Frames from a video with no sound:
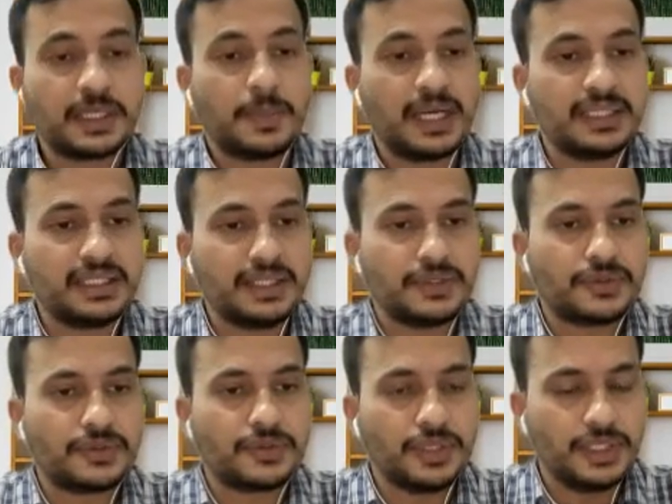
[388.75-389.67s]
by the
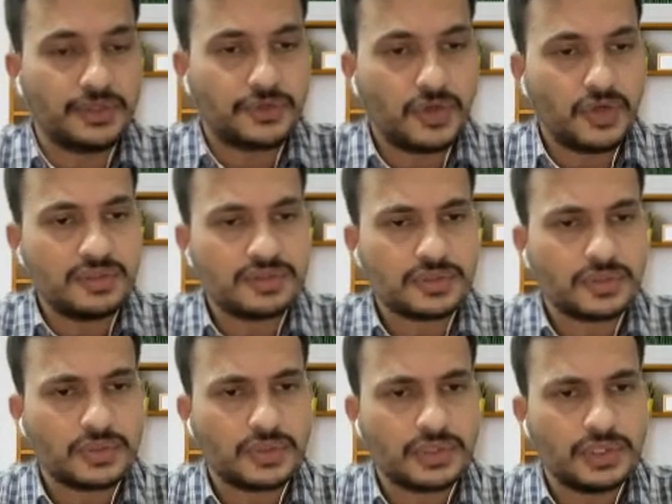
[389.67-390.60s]
introns.
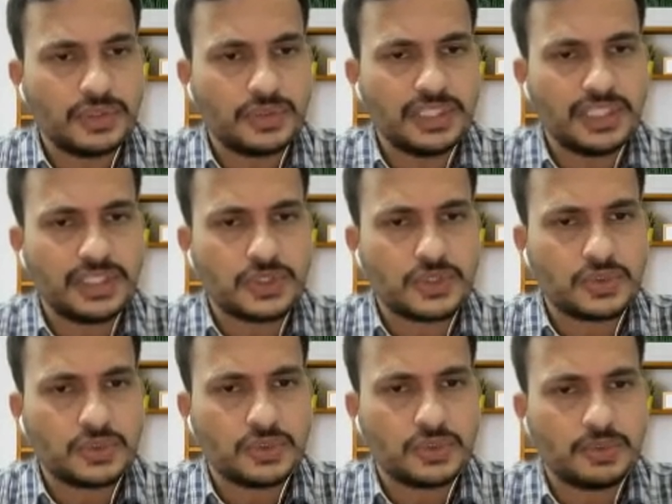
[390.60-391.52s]
So you need
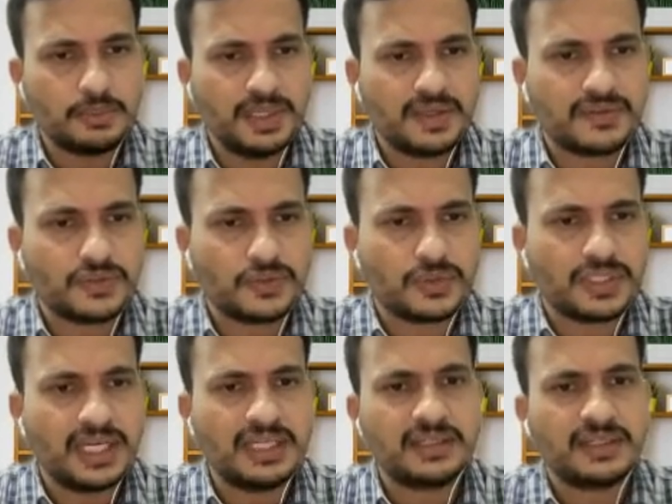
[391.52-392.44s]
to make sure
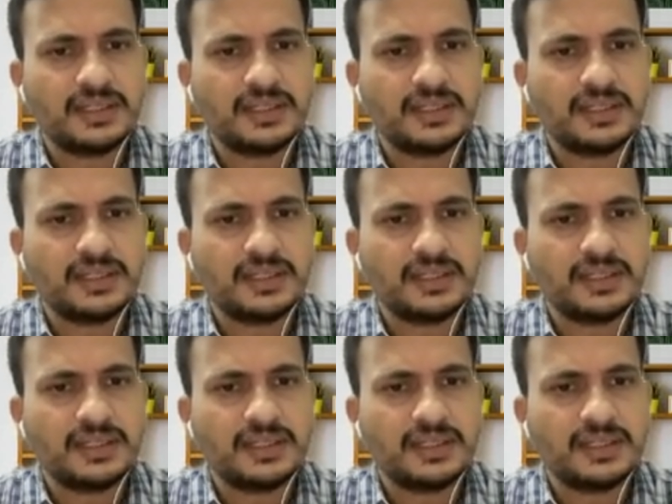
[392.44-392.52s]
that